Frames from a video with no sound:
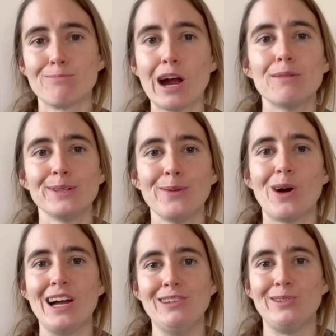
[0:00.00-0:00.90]
Probably
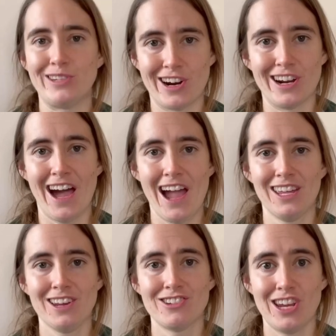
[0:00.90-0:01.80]
why you start a
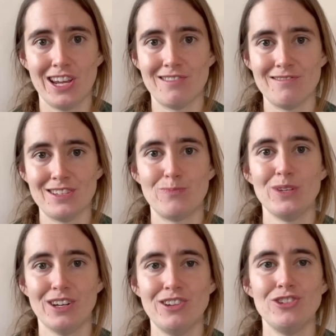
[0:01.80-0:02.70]
hiking channel is
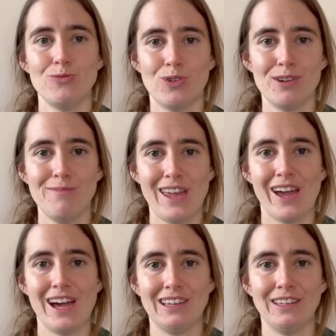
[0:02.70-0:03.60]
because you want to make
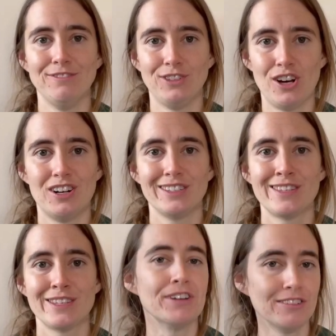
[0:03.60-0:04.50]
hiking vlogs.
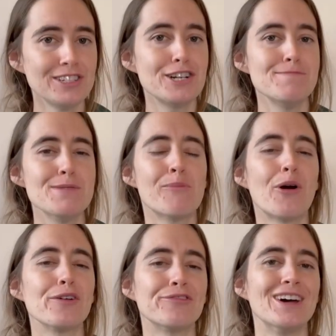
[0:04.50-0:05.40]
A little bit
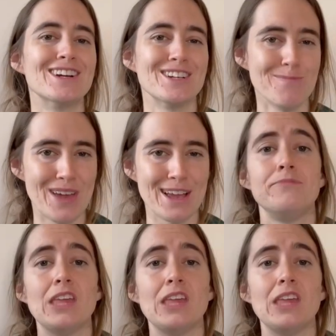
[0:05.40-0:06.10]
more funner to make.